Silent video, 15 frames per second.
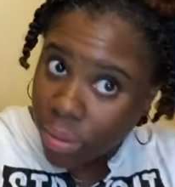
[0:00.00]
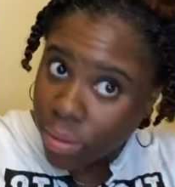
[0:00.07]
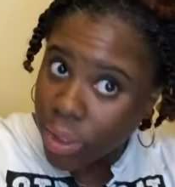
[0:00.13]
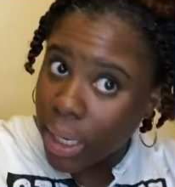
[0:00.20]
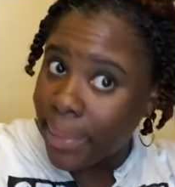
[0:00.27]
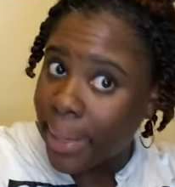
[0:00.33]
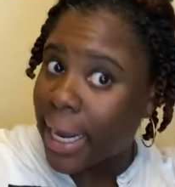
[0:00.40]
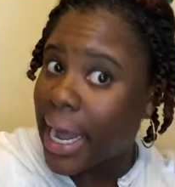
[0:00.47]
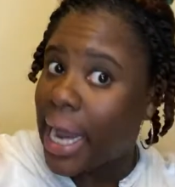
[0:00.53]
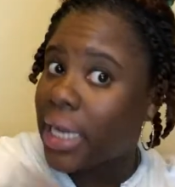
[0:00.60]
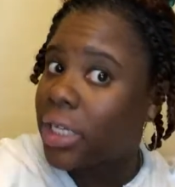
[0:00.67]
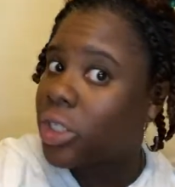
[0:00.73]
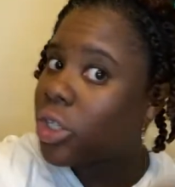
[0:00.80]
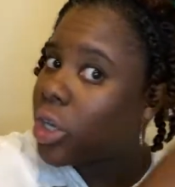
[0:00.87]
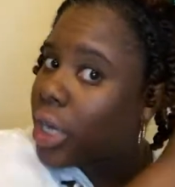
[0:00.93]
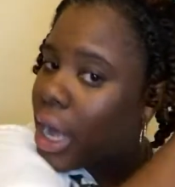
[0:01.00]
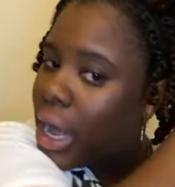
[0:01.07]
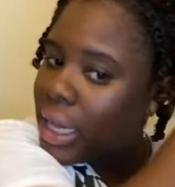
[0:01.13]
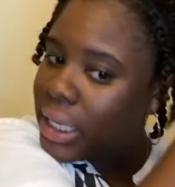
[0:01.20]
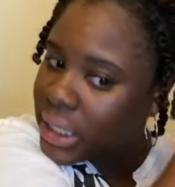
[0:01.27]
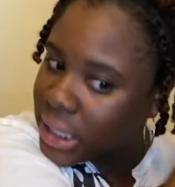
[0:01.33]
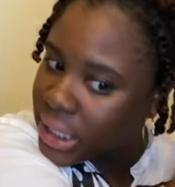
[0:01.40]
So I'm going to kind of show
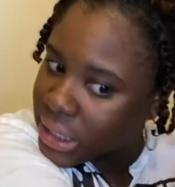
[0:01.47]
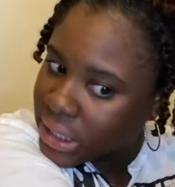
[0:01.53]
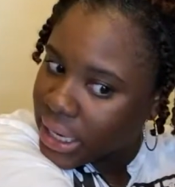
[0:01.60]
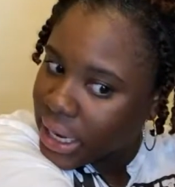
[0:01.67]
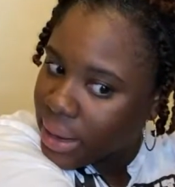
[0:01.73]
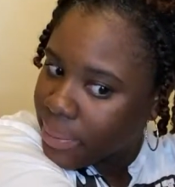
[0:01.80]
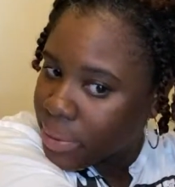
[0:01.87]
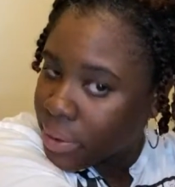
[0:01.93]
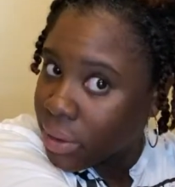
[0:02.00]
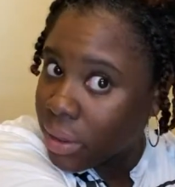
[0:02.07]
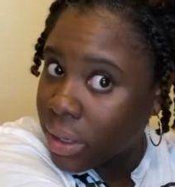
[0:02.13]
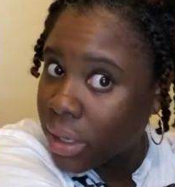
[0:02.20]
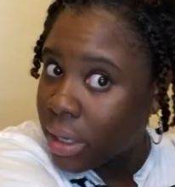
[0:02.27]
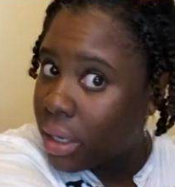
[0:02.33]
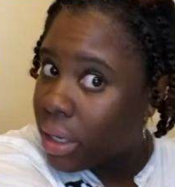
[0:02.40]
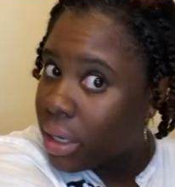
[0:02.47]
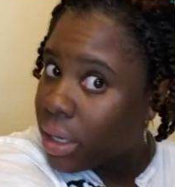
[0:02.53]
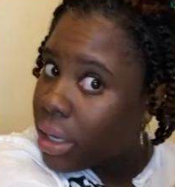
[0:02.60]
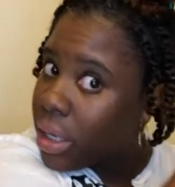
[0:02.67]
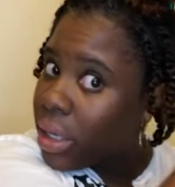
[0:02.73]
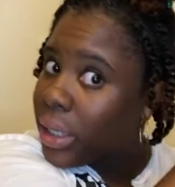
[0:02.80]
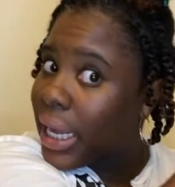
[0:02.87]
y'all an example.
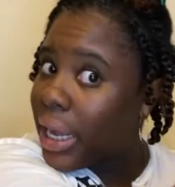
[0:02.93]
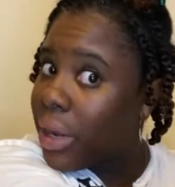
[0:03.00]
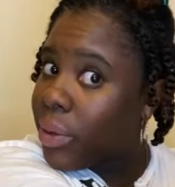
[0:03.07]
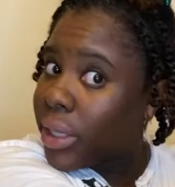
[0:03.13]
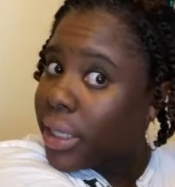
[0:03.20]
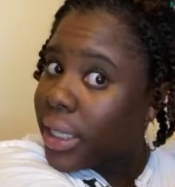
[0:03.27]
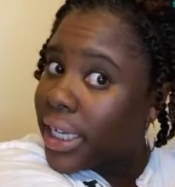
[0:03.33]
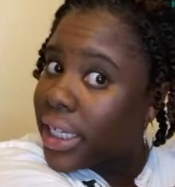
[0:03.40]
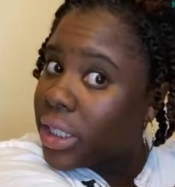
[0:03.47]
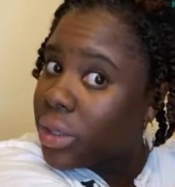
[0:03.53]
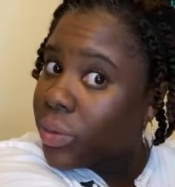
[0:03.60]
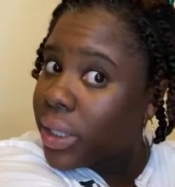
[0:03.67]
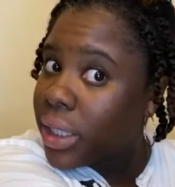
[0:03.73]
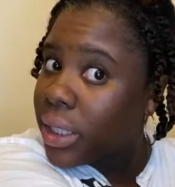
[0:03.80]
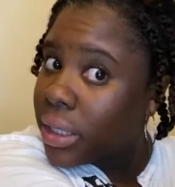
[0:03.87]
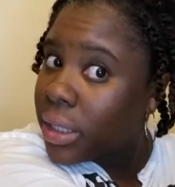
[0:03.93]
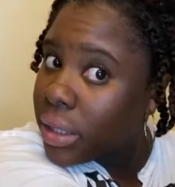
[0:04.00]
Like with this one,